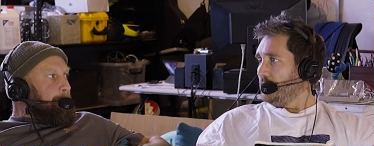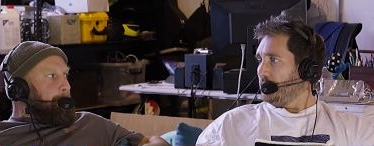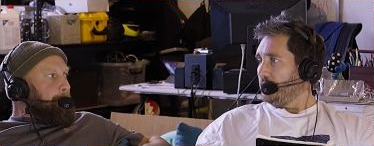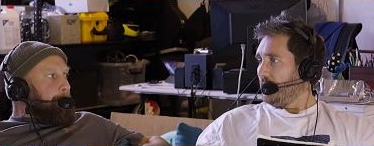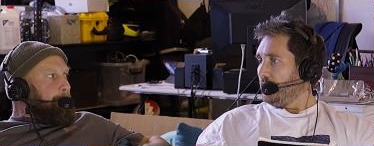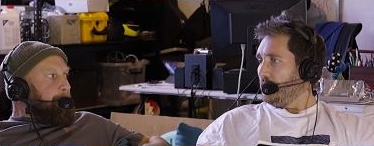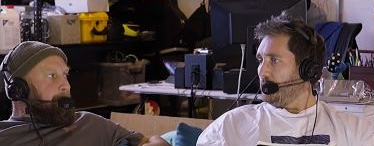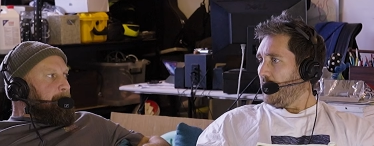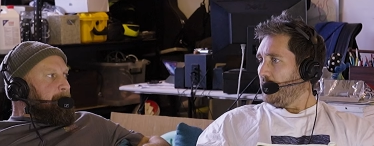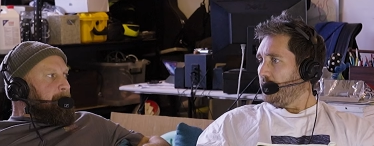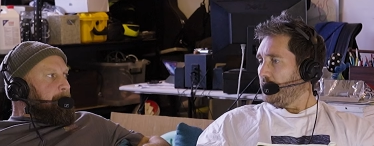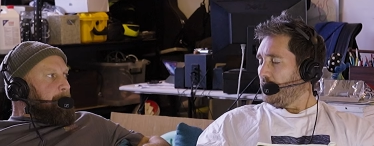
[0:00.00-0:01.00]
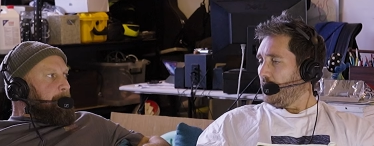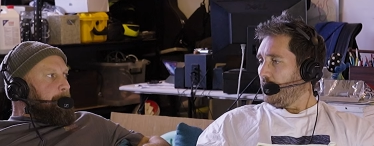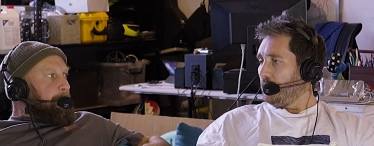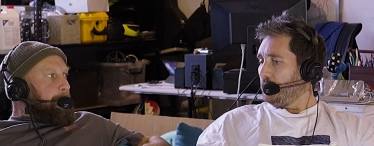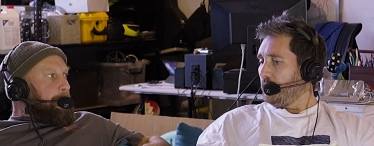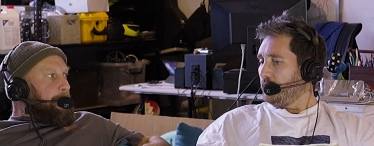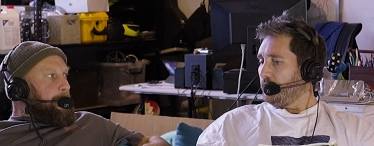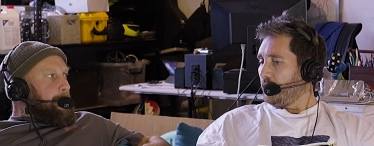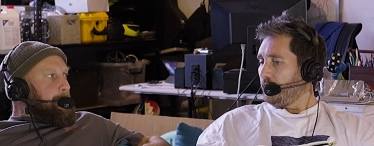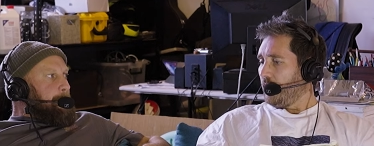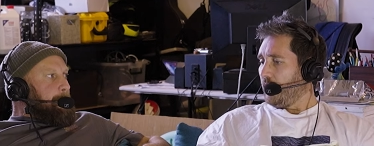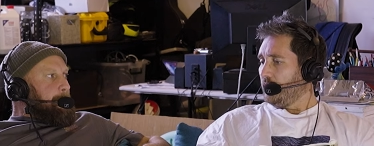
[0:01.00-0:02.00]
Speaker 1: so you made a video of,
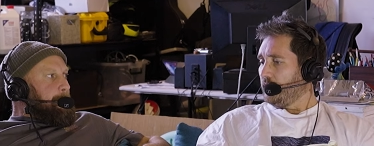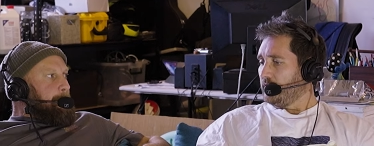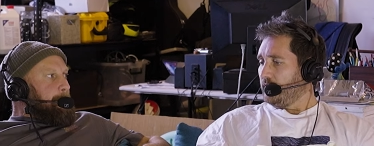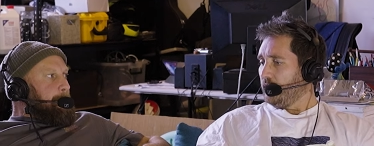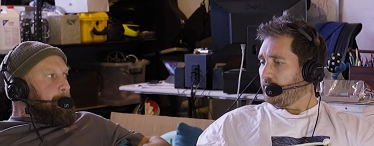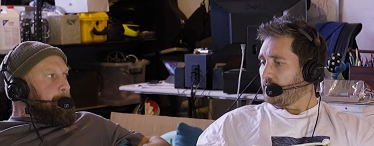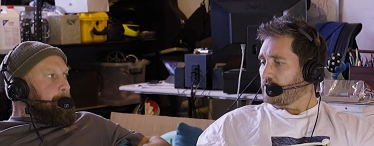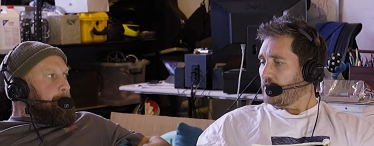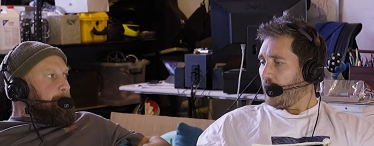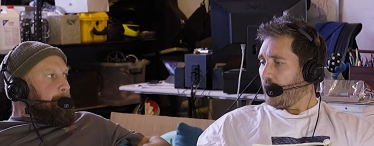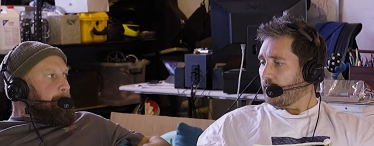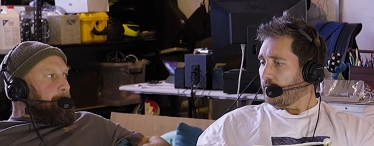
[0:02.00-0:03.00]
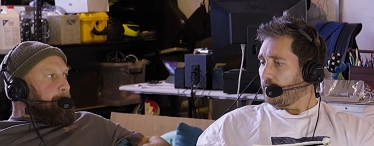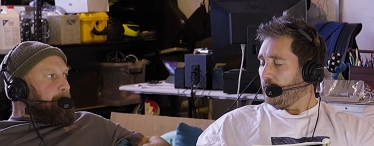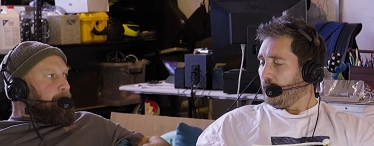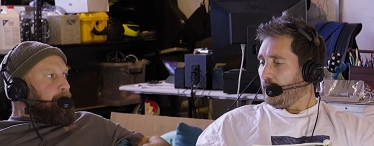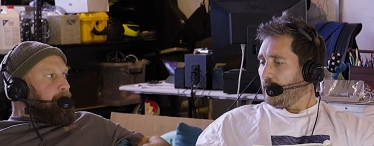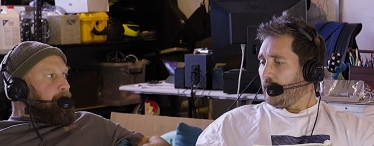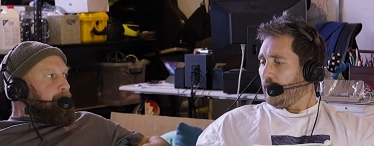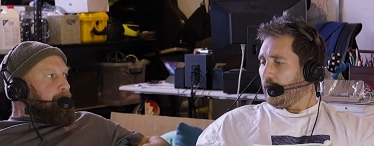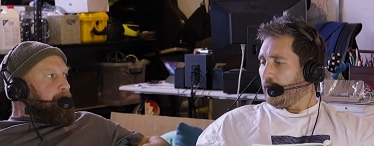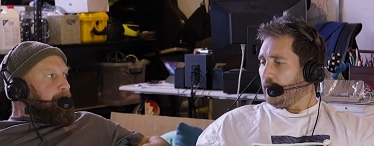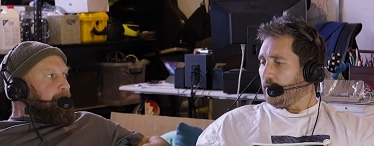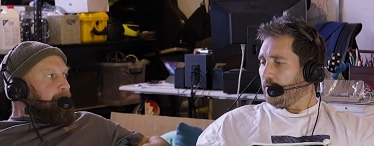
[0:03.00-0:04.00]
of how you can test for sharks,
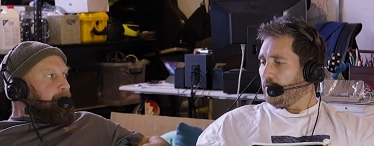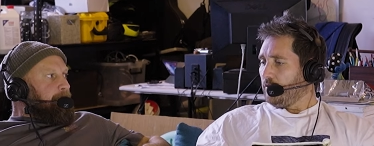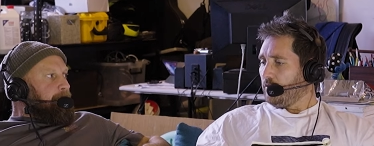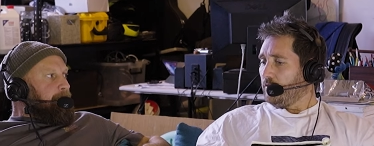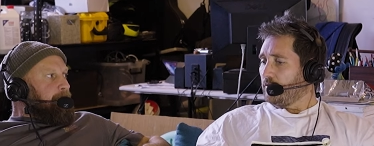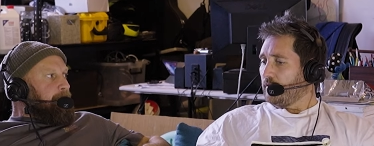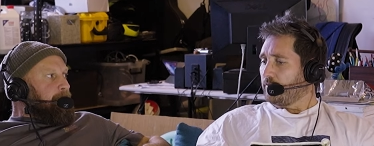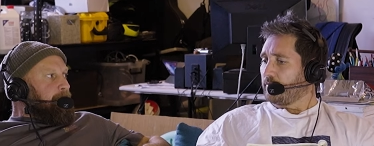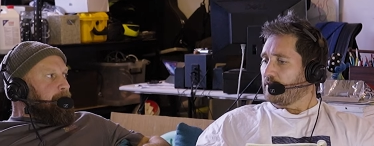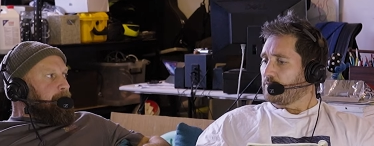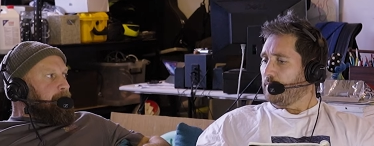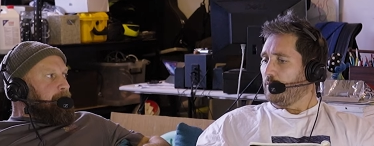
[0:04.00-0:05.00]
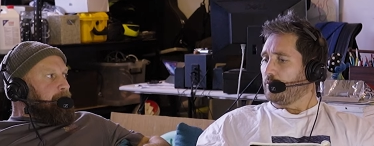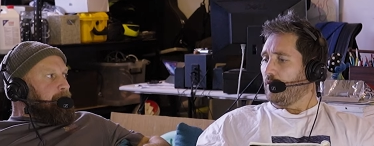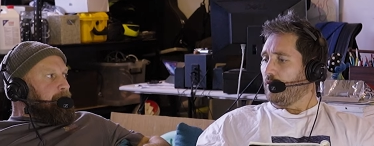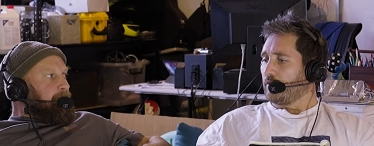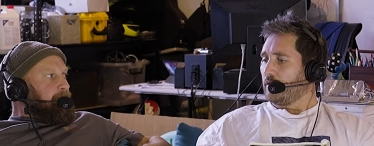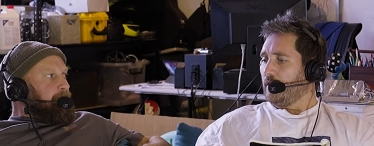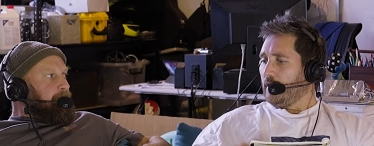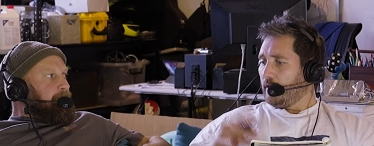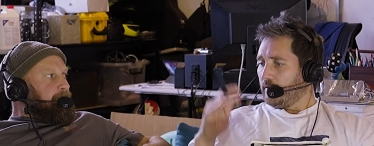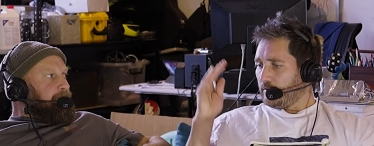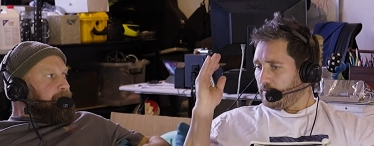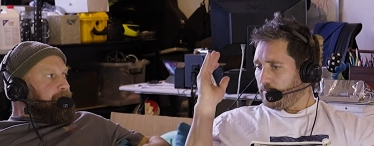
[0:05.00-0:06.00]
and you're using a French bulldog.
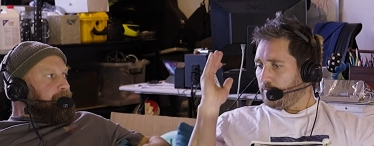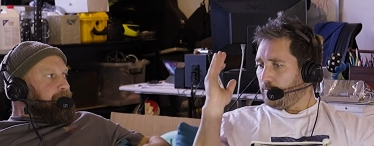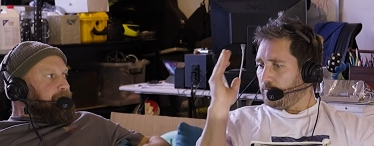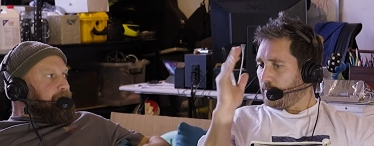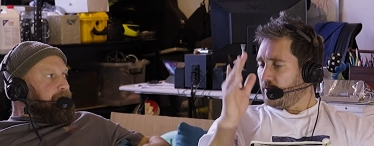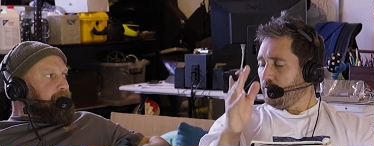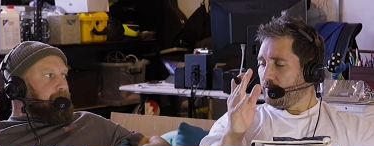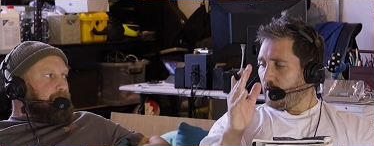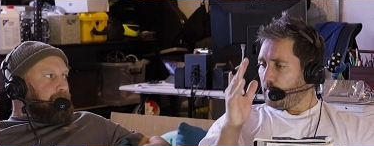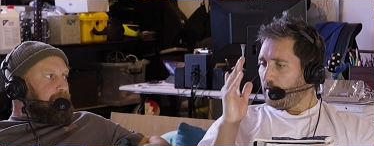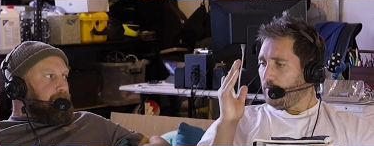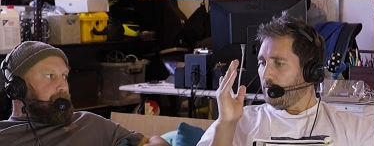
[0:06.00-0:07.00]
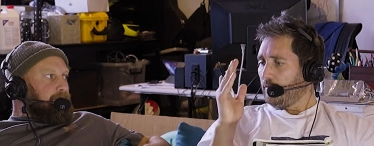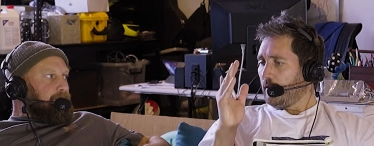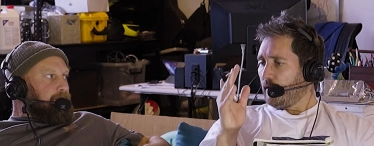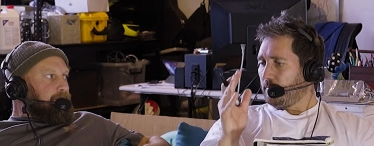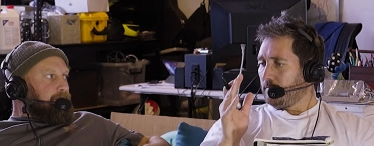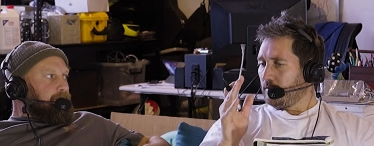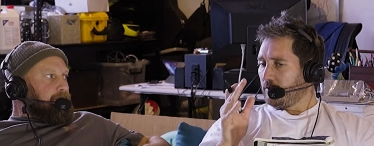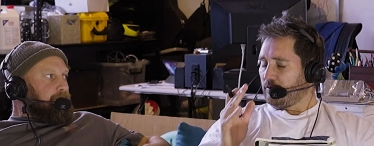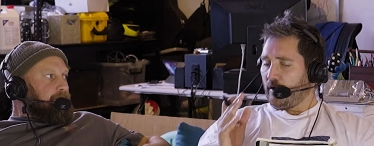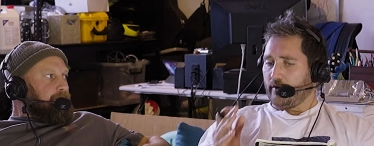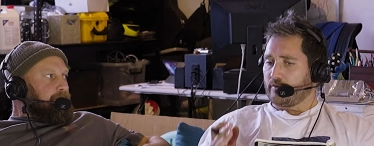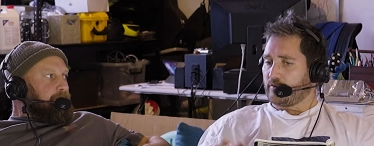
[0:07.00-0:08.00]
The, can you tell me, because um,
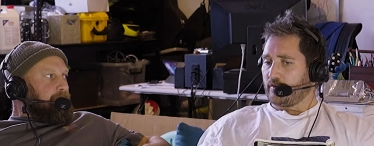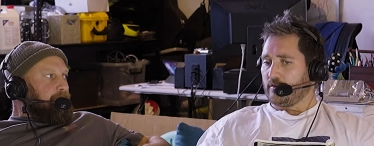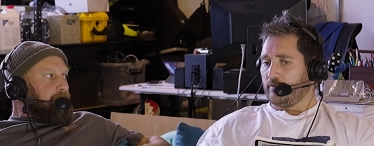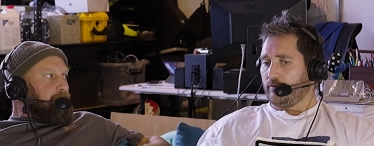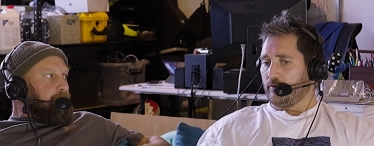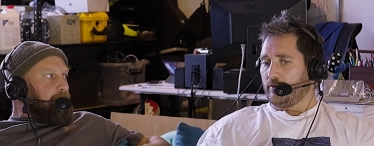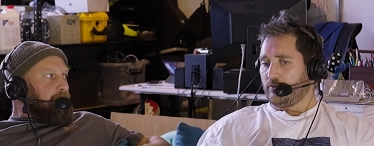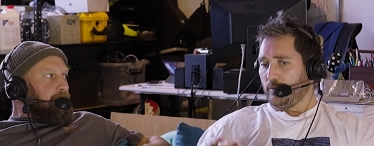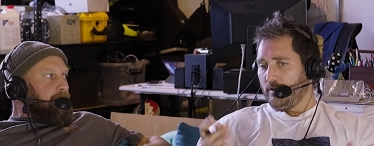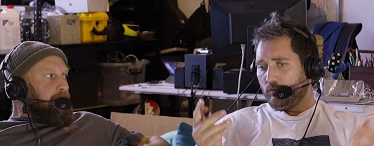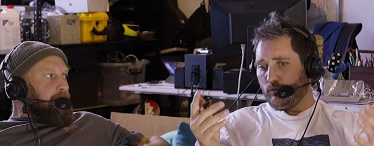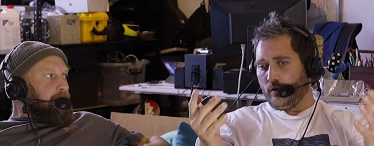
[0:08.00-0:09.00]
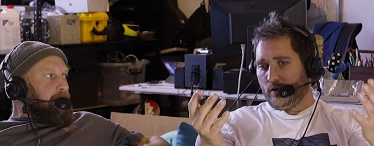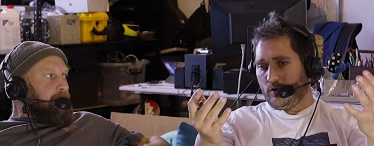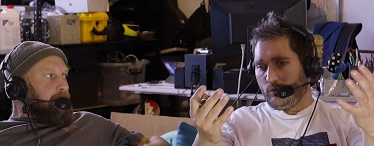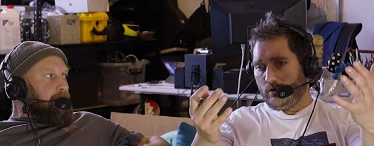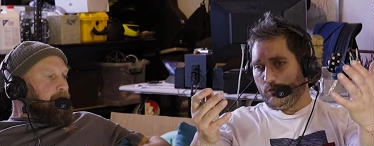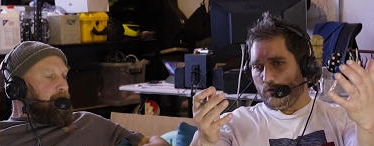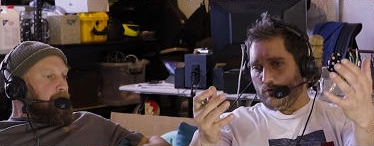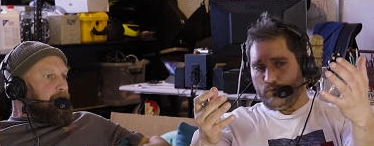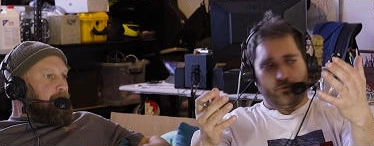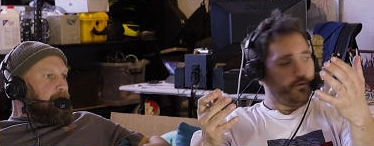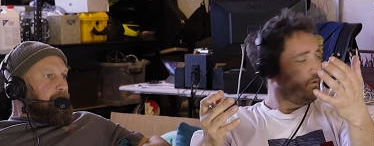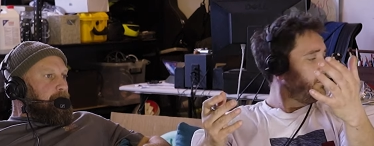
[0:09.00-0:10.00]
I haven't seen the footage, when when
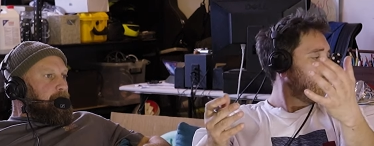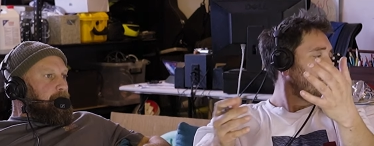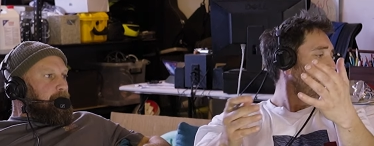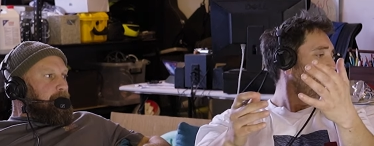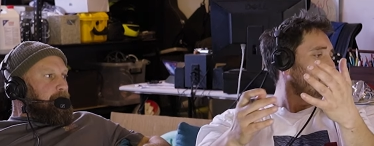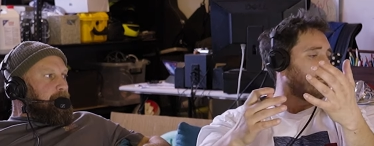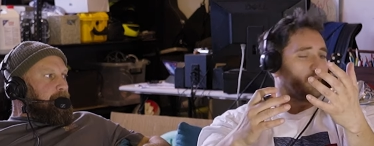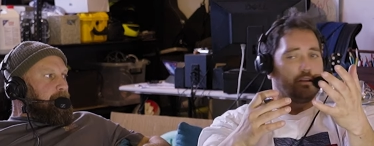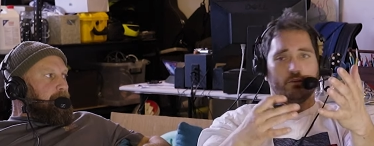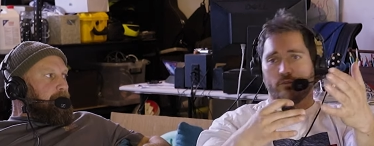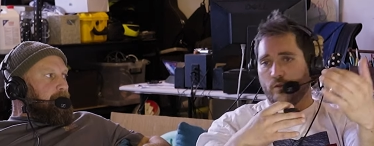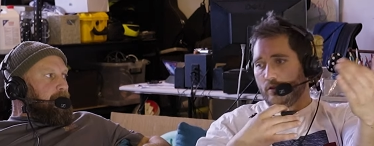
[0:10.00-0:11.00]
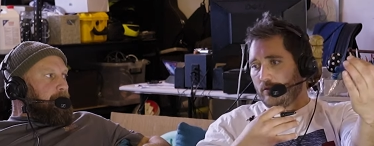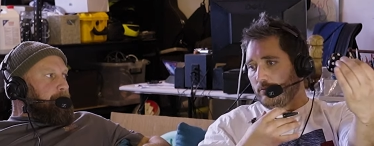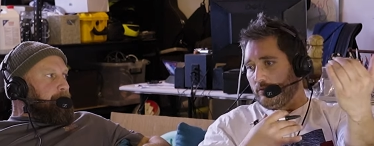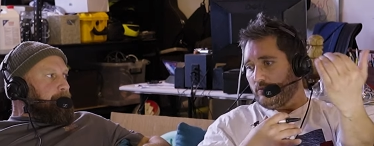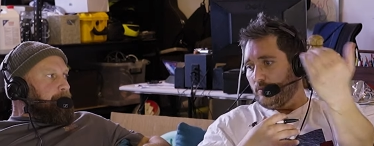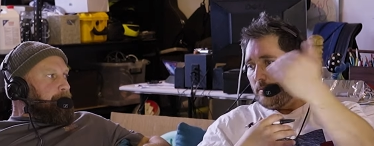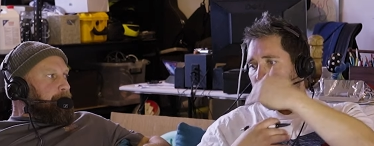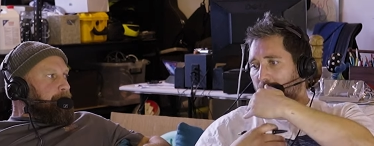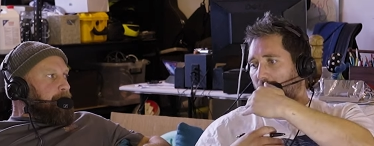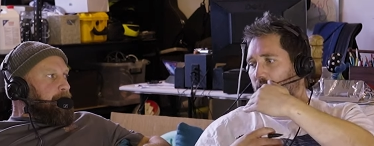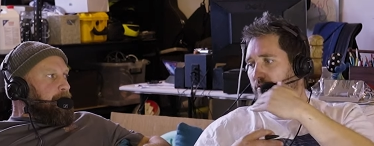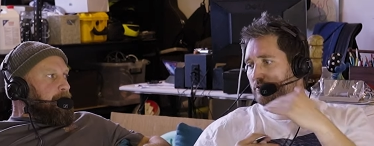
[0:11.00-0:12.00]
Wolf, wherever he is, yep. was swimming
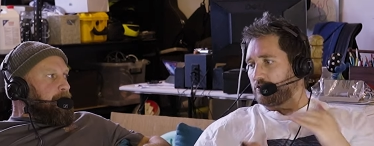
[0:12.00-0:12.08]
back to